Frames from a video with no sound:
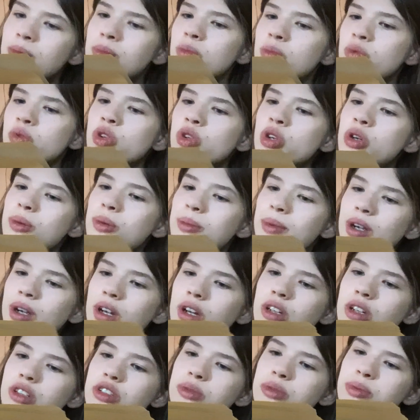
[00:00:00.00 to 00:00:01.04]

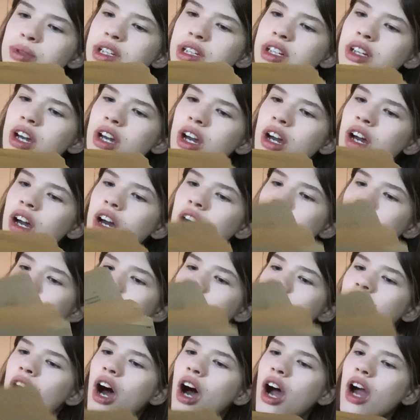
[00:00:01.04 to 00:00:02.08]
rumored to be
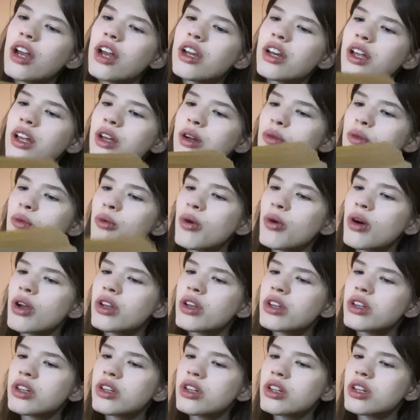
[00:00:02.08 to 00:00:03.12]
hiding
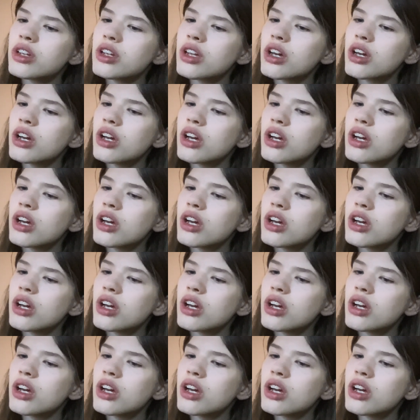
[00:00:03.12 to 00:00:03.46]
on